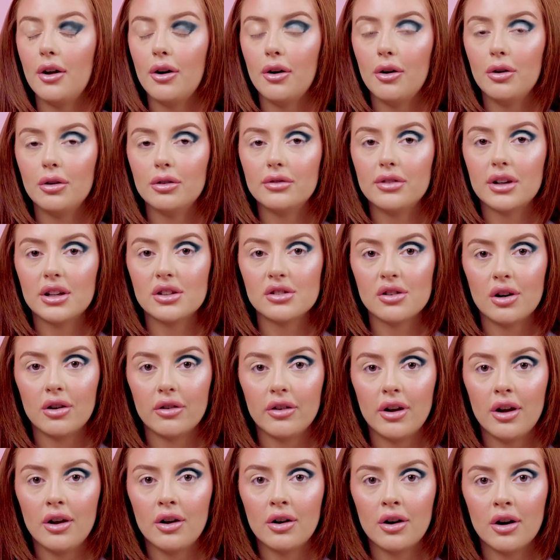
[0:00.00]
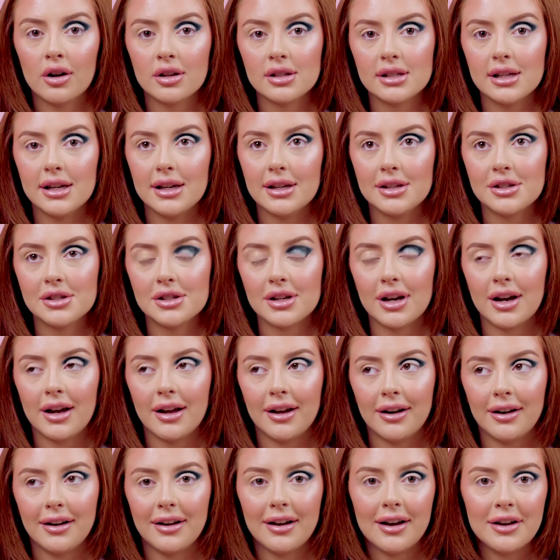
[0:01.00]
old Victorian cottage,
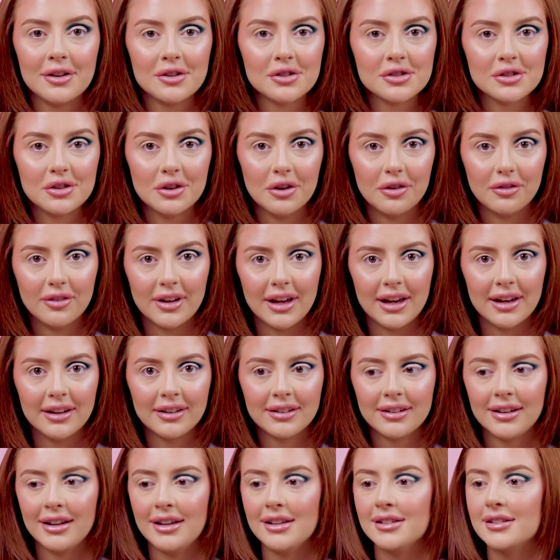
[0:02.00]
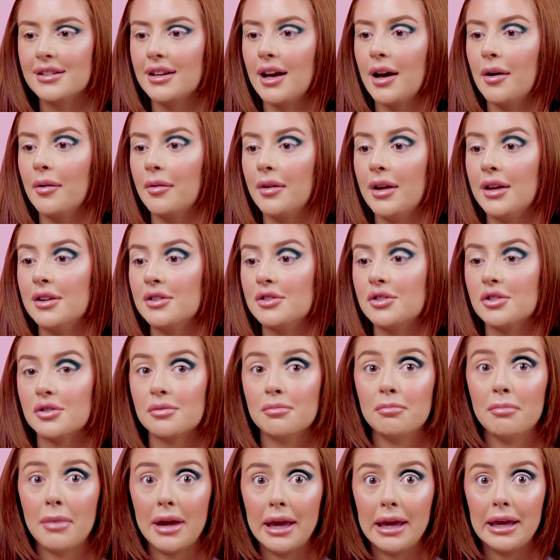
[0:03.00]
and I just love it. It's
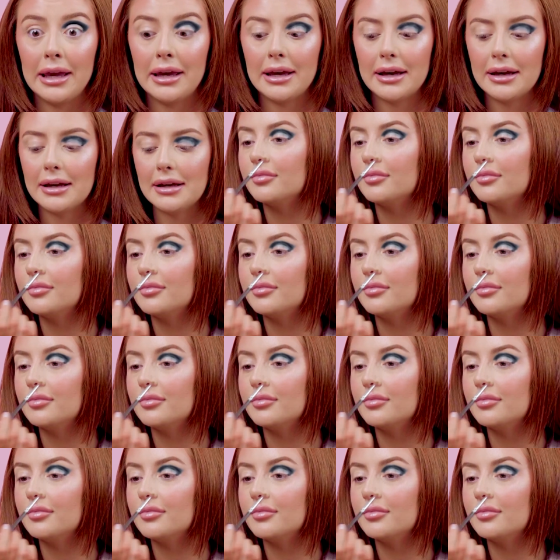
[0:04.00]
just me.